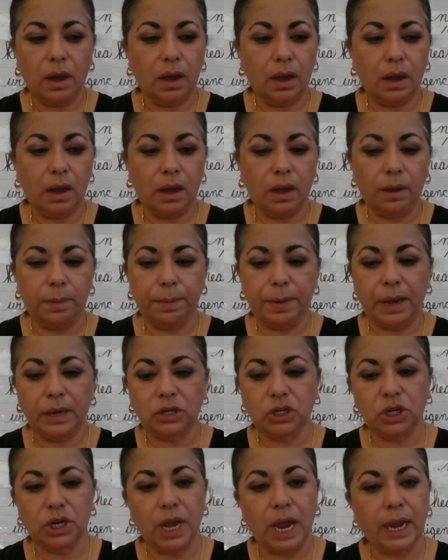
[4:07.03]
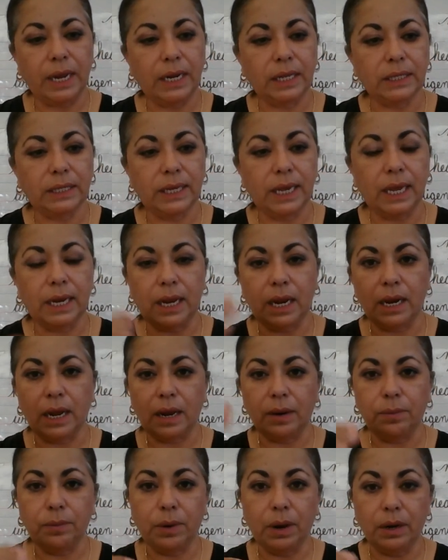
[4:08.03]
uh, page 9 and 10, and
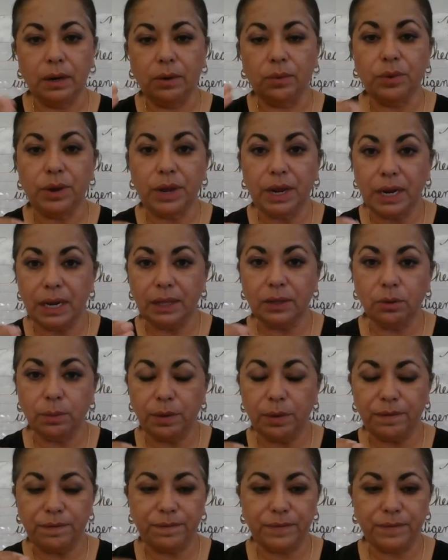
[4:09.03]
I'm going to read a little bit